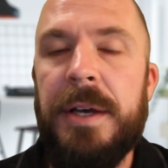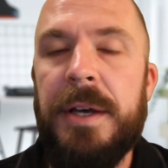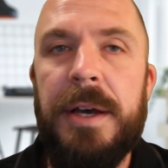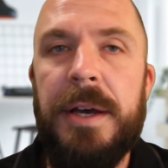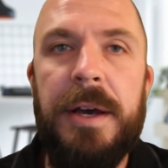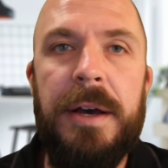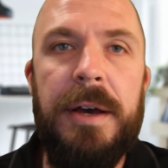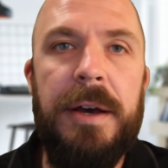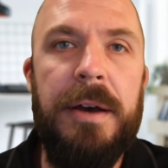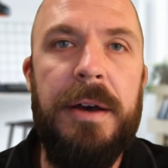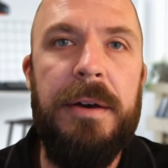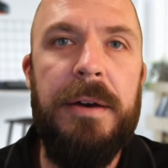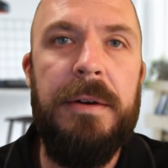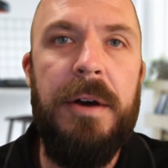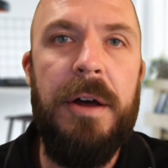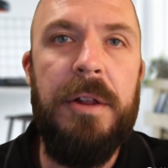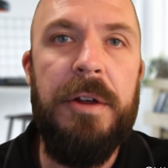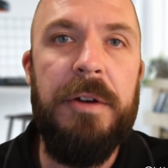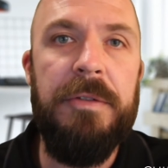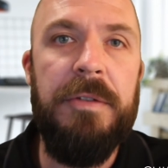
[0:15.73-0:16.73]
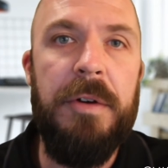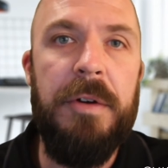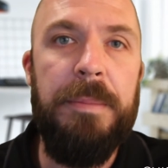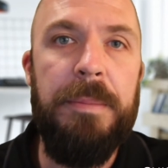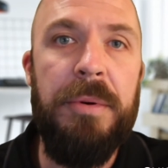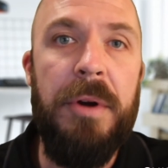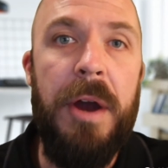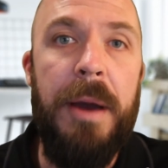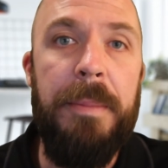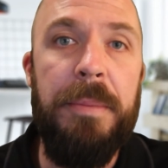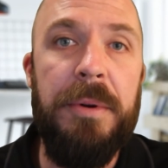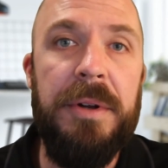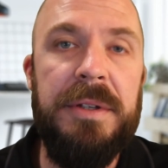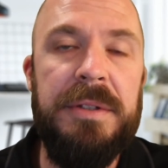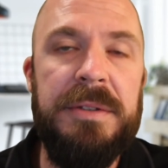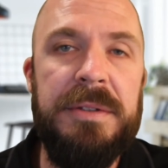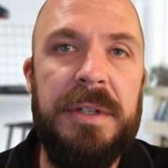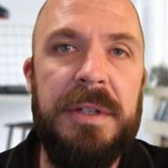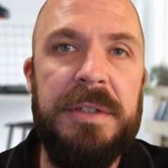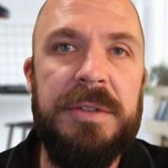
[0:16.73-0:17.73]
all of our
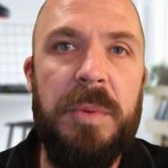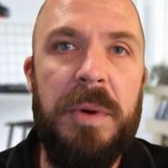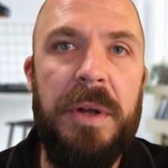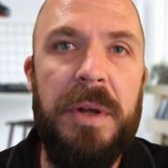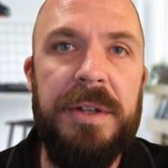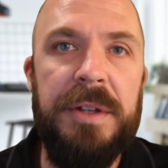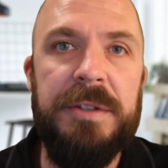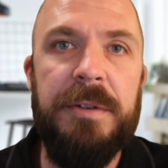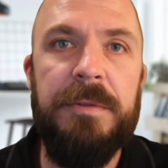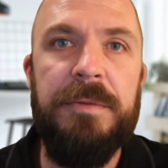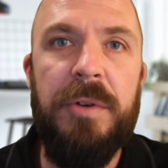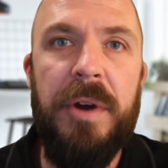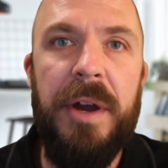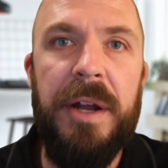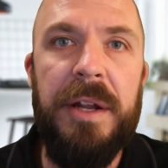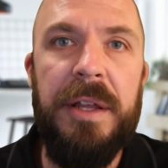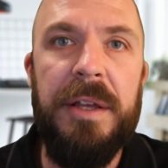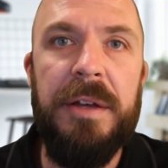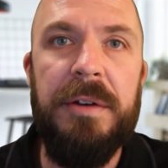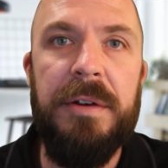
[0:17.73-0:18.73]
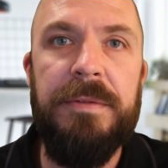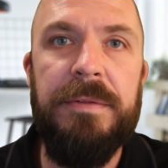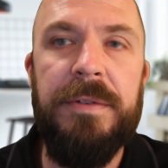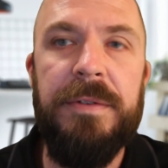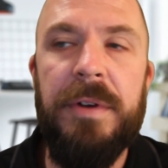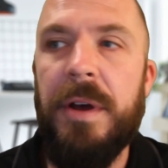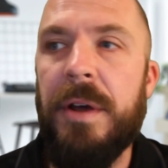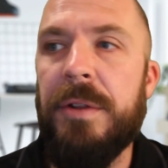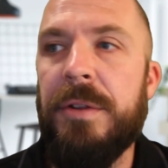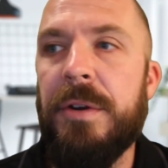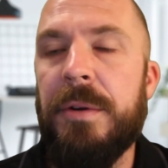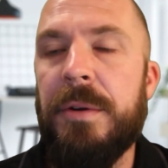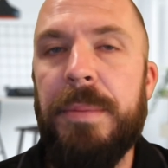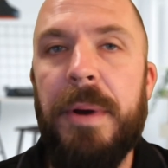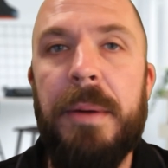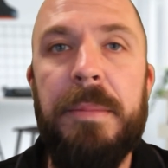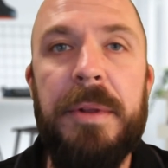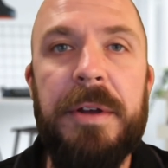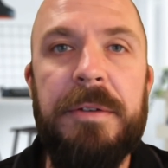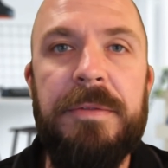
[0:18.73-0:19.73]
properties, as well as a variety of other
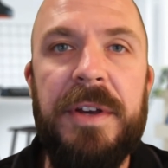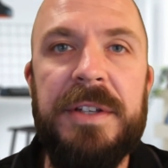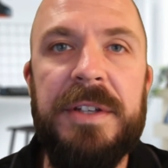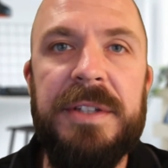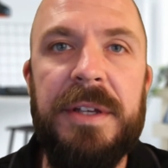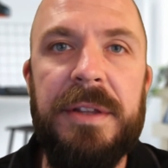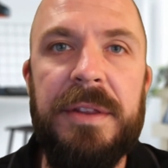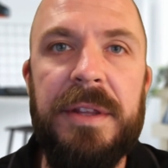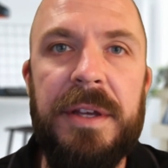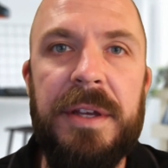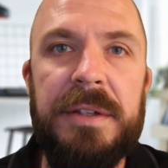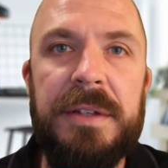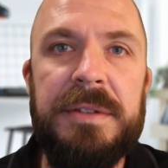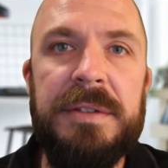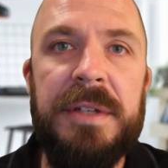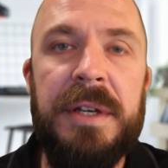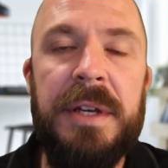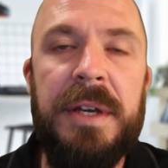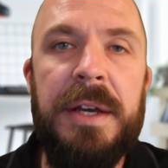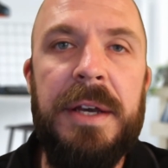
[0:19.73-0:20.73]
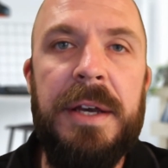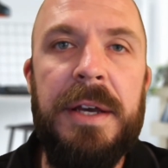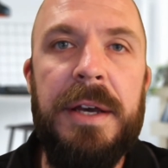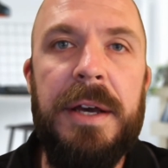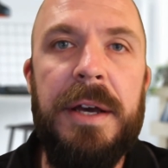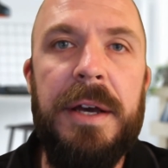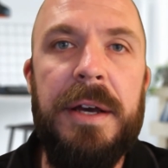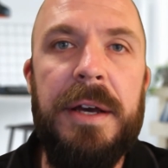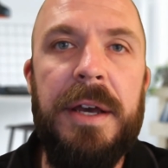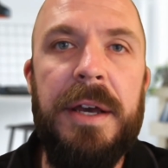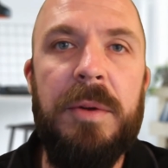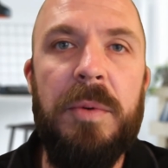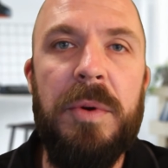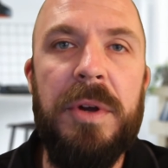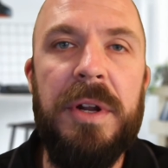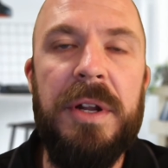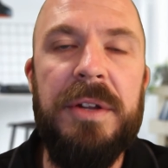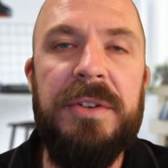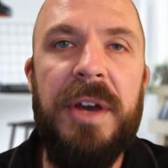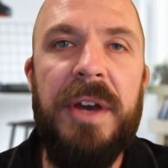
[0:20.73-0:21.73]
public-facing things. And we're
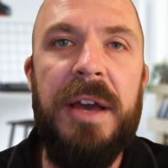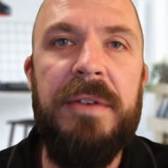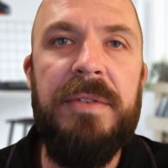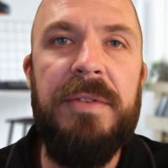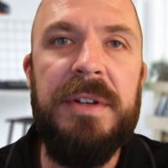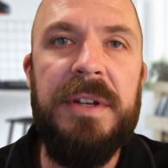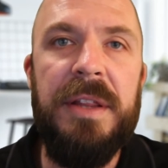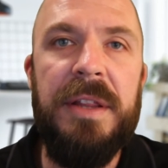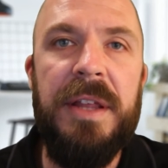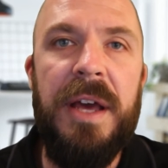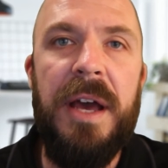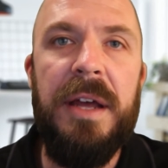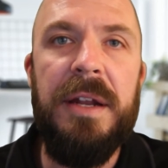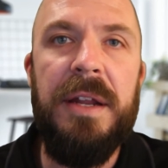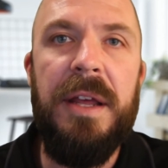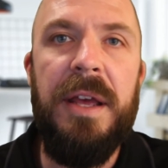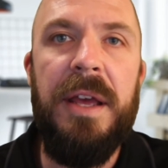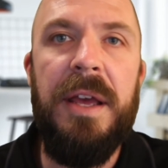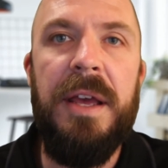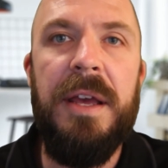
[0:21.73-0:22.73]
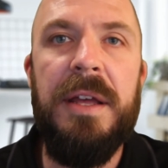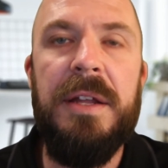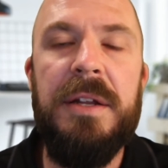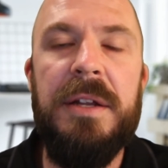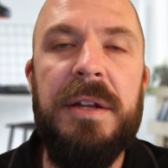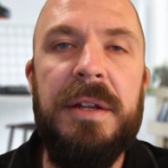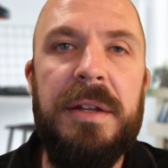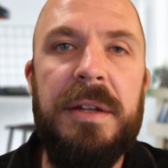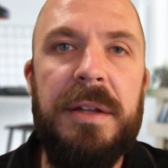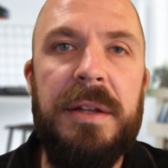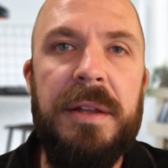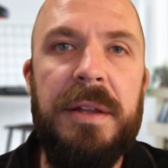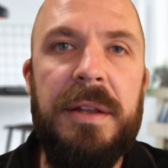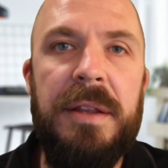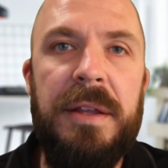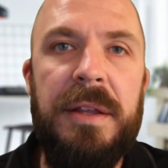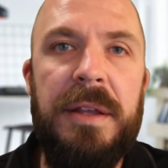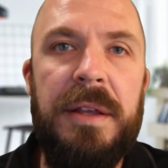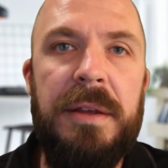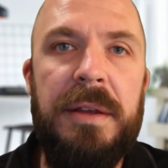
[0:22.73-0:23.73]
going to dive into that and
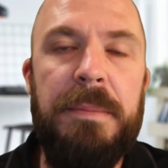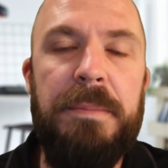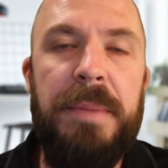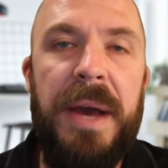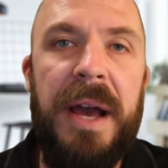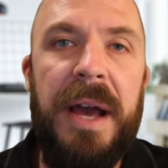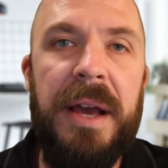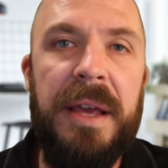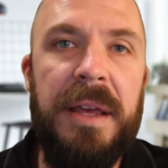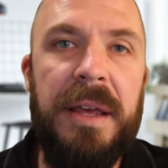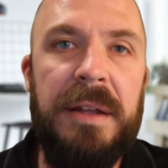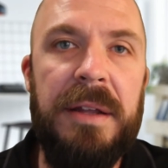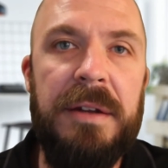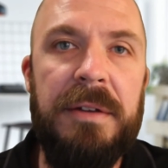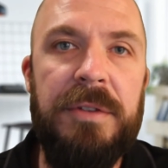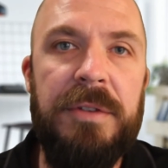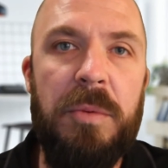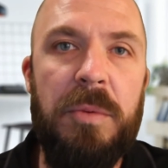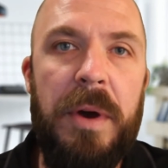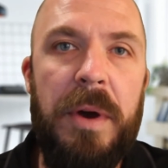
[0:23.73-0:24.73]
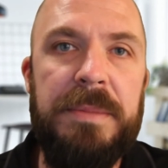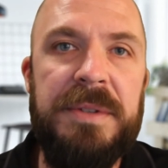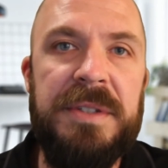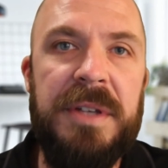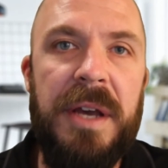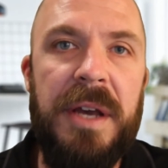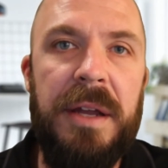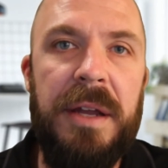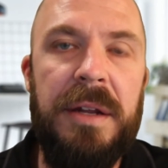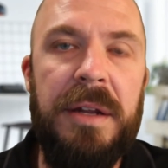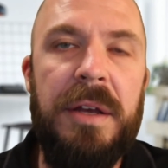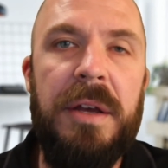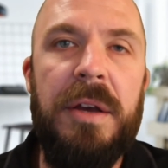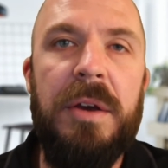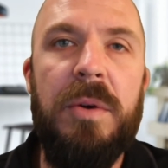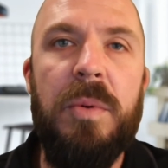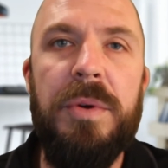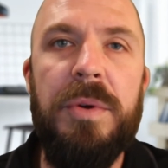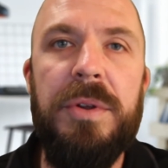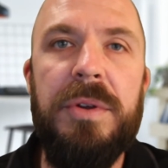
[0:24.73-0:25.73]
the back end of the website,
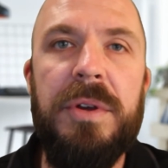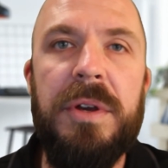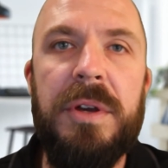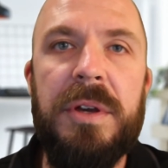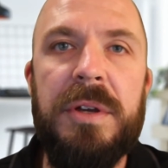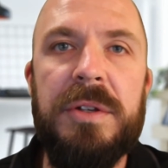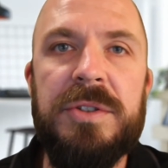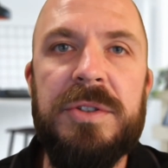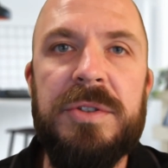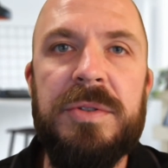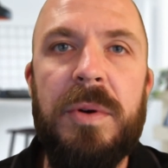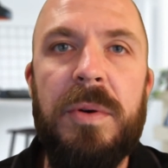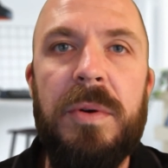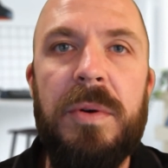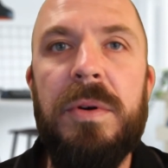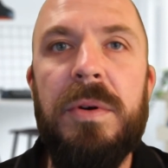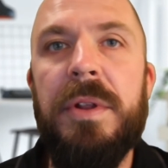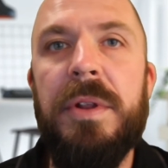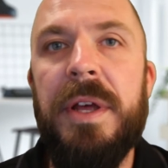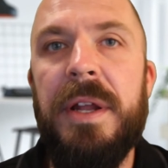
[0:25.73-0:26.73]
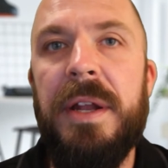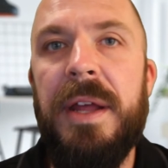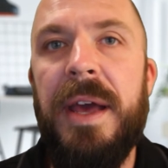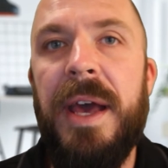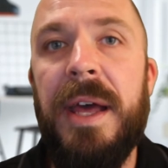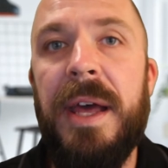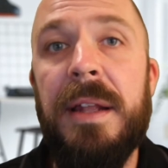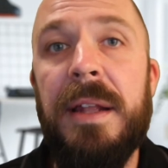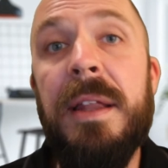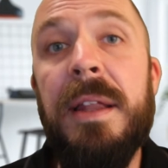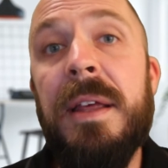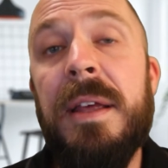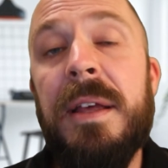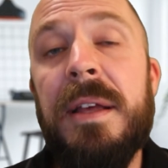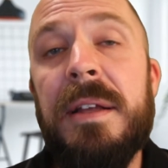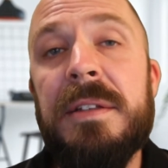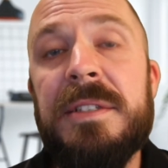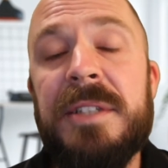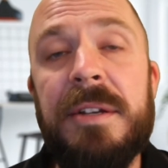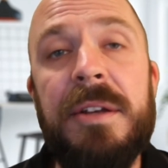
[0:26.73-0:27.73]
where you can control and add
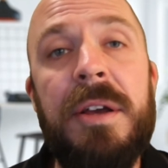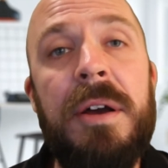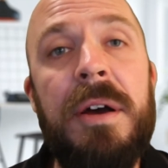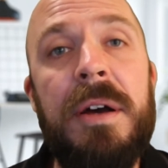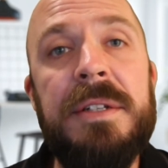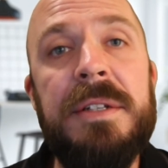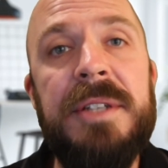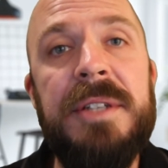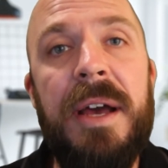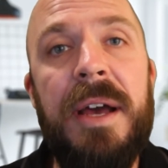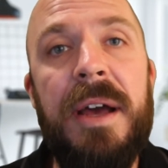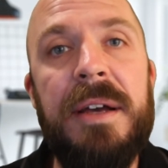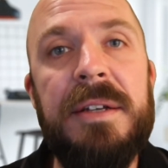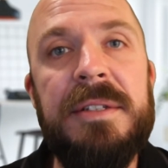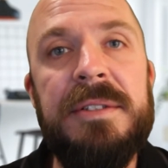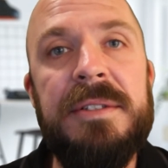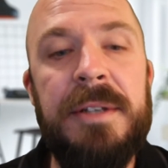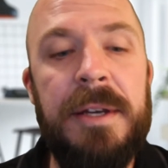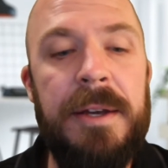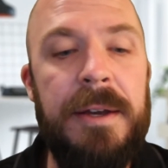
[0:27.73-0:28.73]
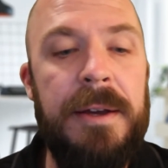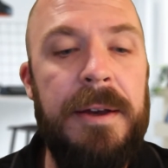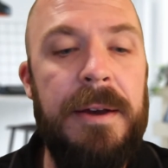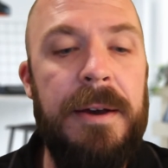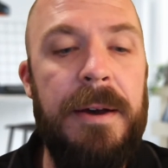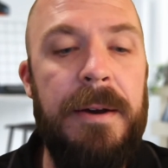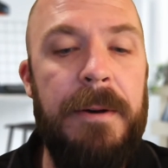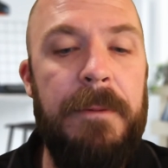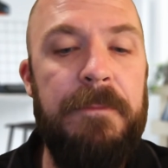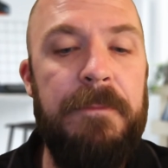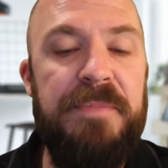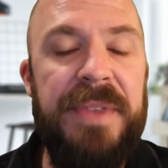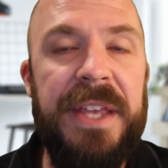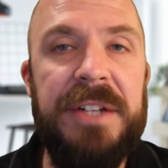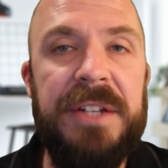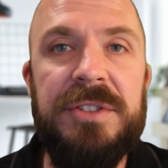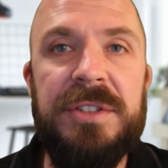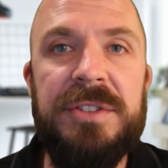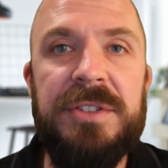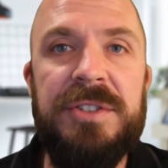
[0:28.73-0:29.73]
leads and contacts, and
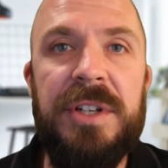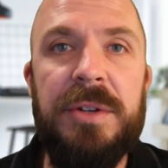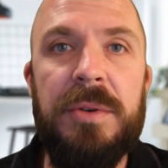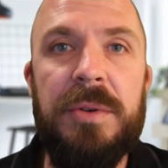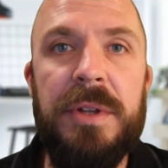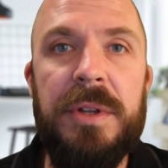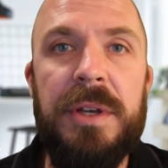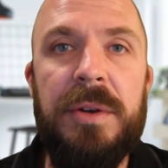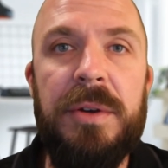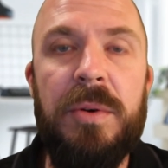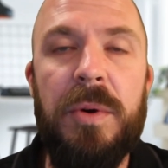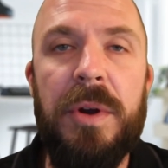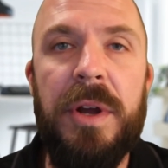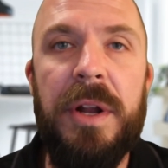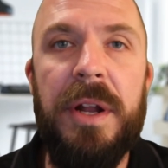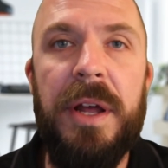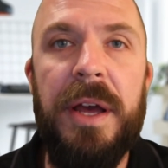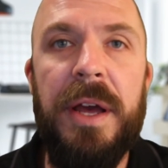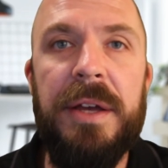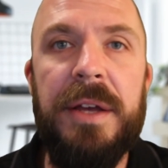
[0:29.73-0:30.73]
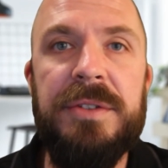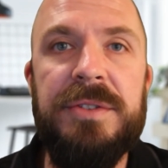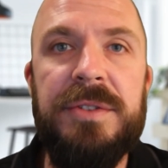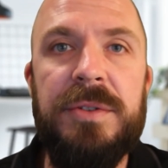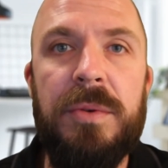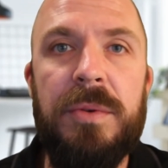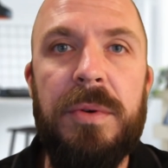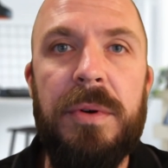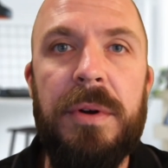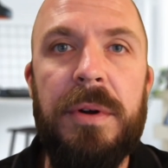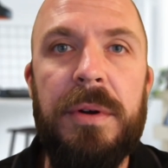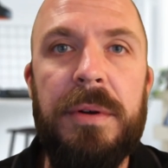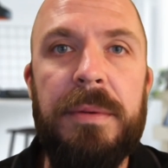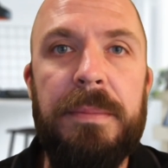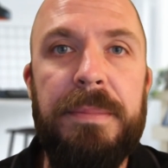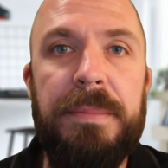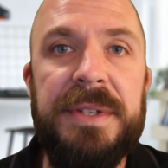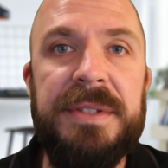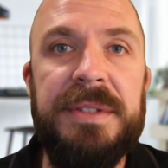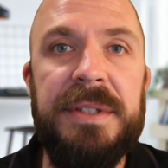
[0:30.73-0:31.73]
just generally organize your
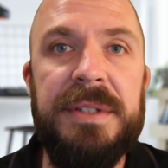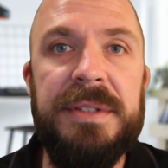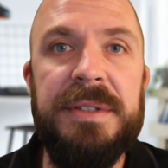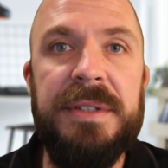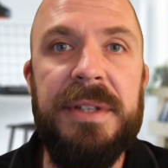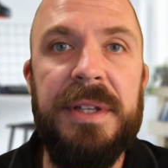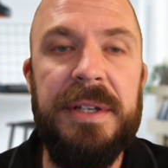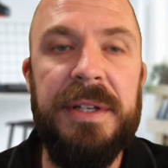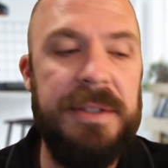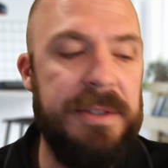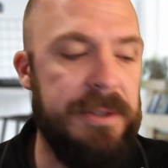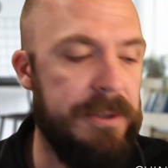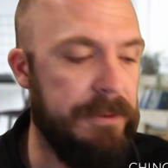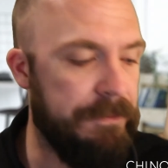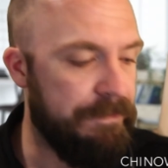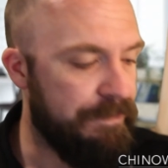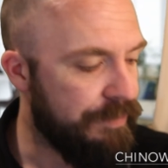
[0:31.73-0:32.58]
business things.